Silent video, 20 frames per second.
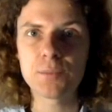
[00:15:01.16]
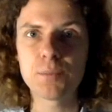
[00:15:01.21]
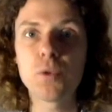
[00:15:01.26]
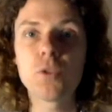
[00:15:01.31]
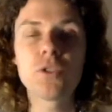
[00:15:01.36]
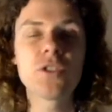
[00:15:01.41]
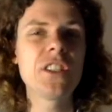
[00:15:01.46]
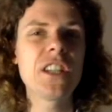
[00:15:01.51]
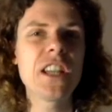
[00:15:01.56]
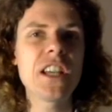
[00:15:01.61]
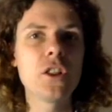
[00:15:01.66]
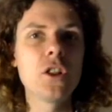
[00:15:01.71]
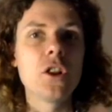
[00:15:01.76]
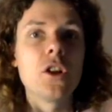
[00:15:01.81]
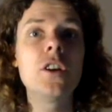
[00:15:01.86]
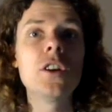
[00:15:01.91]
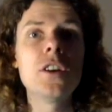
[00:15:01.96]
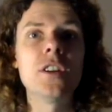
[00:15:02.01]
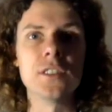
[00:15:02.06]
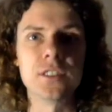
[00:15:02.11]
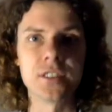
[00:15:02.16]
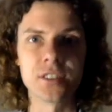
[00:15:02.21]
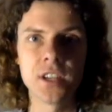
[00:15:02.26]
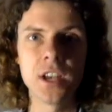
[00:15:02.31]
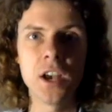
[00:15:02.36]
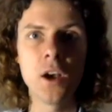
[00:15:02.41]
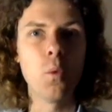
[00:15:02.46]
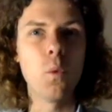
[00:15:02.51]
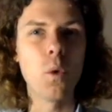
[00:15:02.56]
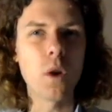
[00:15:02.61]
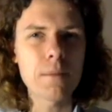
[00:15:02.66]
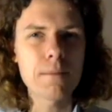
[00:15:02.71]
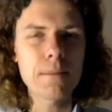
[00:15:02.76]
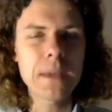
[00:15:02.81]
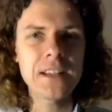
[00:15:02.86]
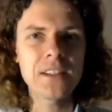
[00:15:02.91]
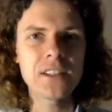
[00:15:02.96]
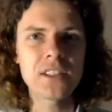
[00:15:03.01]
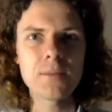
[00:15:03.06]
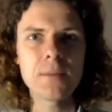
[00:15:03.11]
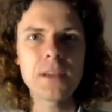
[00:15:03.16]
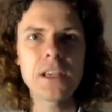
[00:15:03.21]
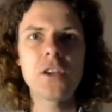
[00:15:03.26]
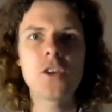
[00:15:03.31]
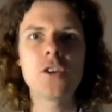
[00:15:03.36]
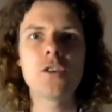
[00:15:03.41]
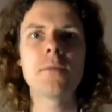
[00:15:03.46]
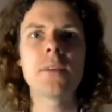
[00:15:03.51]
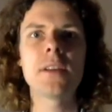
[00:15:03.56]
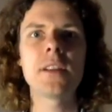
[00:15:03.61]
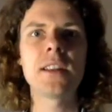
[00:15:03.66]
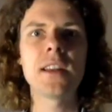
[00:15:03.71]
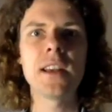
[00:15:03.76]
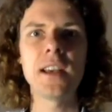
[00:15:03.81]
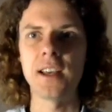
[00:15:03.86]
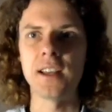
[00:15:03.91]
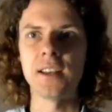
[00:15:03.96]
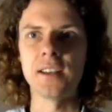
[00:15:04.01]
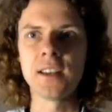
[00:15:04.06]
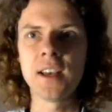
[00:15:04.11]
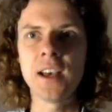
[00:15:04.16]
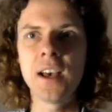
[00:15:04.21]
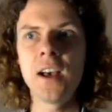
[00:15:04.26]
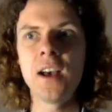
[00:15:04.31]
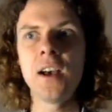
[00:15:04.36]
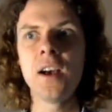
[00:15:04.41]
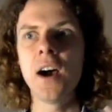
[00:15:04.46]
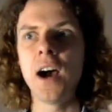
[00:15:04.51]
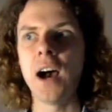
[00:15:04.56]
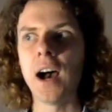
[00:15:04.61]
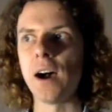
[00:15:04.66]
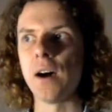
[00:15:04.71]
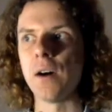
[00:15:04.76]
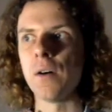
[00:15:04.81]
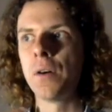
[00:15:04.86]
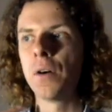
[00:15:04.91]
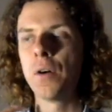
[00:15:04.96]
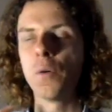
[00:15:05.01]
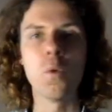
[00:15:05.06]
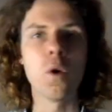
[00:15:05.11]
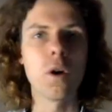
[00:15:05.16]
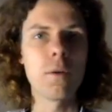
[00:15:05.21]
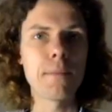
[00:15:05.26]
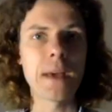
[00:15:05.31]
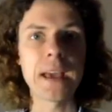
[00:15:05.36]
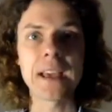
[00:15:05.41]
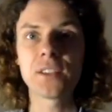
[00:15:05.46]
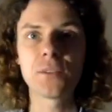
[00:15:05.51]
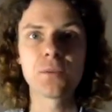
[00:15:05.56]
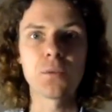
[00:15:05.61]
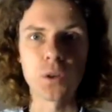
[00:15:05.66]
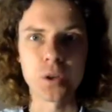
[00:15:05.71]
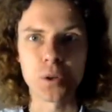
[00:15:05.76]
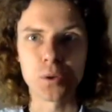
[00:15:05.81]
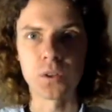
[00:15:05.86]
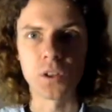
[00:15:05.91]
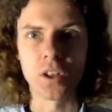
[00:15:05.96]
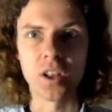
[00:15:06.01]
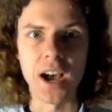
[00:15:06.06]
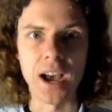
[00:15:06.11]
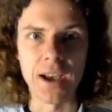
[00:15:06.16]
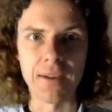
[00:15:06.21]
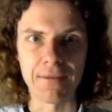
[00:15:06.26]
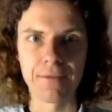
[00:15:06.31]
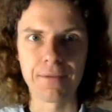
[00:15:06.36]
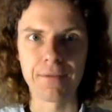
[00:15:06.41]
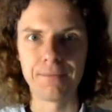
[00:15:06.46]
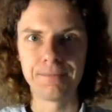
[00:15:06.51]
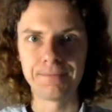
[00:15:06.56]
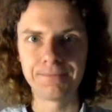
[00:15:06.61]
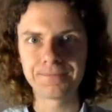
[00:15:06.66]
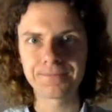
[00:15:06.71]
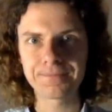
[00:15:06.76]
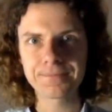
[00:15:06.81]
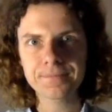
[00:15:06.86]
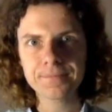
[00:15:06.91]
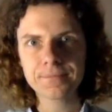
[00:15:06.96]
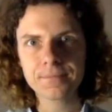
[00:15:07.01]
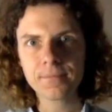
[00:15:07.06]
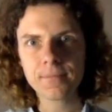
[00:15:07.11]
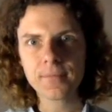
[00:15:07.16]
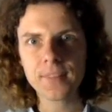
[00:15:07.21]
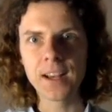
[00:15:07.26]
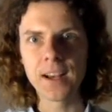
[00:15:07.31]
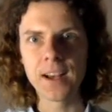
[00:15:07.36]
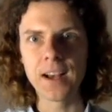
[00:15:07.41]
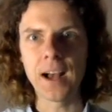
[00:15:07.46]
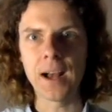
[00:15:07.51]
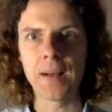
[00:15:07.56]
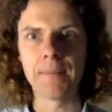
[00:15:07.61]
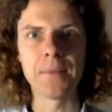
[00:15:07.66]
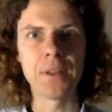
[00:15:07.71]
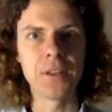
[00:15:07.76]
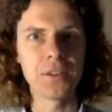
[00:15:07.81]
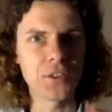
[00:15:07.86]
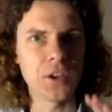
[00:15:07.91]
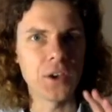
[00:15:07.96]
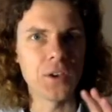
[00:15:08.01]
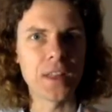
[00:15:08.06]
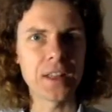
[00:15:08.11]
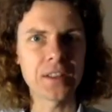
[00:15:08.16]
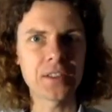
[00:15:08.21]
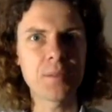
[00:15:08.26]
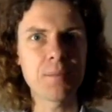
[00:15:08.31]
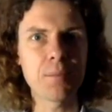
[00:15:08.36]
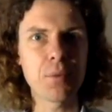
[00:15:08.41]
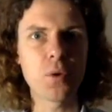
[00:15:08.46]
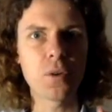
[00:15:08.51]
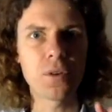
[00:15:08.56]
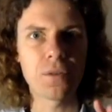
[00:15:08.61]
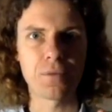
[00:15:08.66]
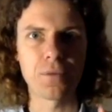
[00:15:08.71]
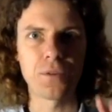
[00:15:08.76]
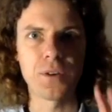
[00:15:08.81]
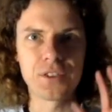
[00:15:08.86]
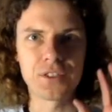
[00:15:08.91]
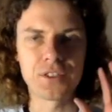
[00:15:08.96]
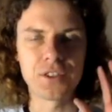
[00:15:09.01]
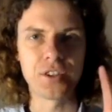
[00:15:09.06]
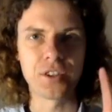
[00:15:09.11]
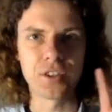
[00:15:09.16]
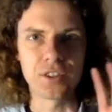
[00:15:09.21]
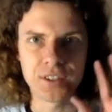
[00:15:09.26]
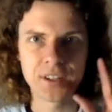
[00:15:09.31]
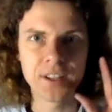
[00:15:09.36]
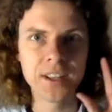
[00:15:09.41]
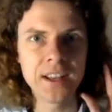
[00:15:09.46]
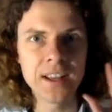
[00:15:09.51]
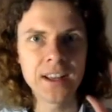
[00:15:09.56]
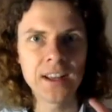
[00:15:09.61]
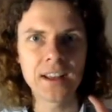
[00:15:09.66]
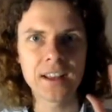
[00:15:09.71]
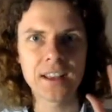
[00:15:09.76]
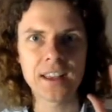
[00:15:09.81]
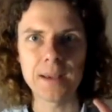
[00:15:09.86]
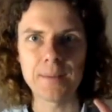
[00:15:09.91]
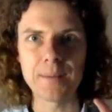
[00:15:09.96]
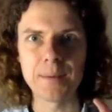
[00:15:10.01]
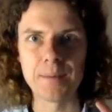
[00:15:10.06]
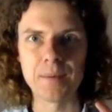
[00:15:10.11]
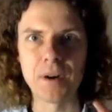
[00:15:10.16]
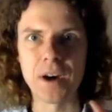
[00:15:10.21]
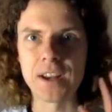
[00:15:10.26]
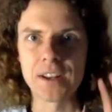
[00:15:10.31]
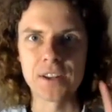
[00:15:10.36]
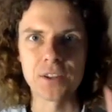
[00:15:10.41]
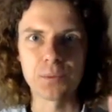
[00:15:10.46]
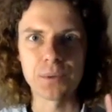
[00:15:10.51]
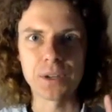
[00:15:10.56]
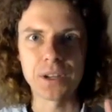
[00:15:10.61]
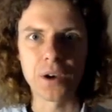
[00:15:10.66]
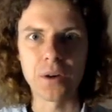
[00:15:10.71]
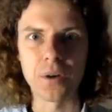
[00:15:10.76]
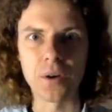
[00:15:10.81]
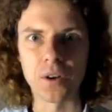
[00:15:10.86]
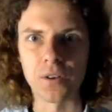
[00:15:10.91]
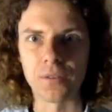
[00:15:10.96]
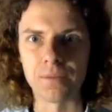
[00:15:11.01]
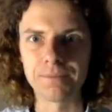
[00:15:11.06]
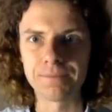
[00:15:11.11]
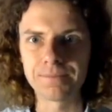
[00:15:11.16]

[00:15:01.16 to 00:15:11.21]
books and he learns what it means to be human and what makes for a good life. So that's important for us to just keep in mind as we go